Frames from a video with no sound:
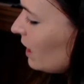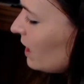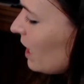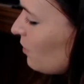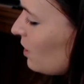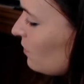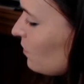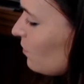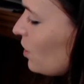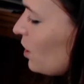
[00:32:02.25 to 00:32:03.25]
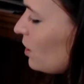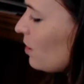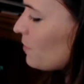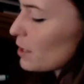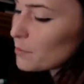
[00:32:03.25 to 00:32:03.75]
Now, if you've learned
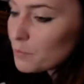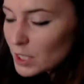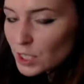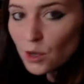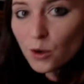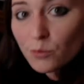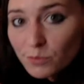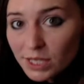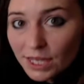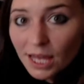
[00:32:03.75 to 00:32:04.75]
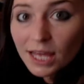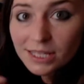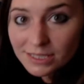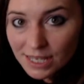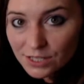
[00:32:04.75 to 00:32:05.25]
about mio, mia,
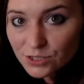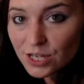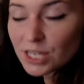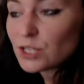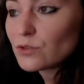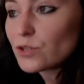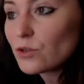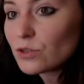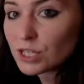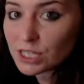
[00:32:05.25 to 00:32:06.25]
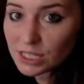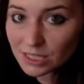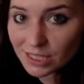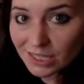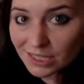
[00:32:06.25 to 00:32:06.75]
etc., you know that
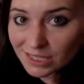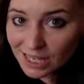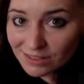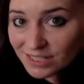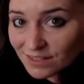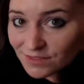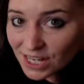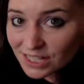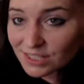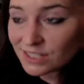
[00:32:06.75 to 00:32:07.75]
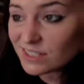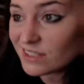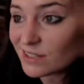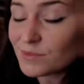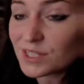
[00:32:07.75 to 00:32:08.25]
nouns have genders, and
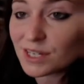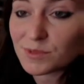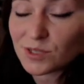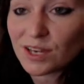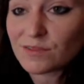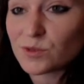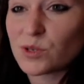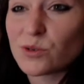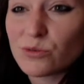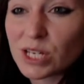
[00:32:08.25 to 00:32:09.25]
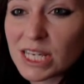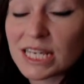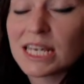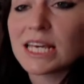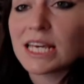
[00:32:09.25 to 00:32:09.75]
sometimes you have to
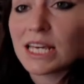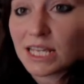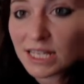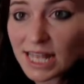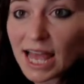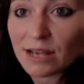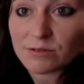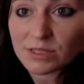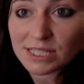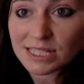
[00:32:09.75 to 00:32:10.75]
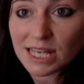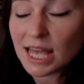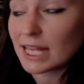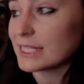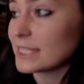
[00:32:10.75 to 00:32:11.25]
agree nouns
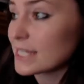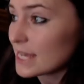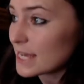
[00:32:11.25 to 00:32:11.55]
and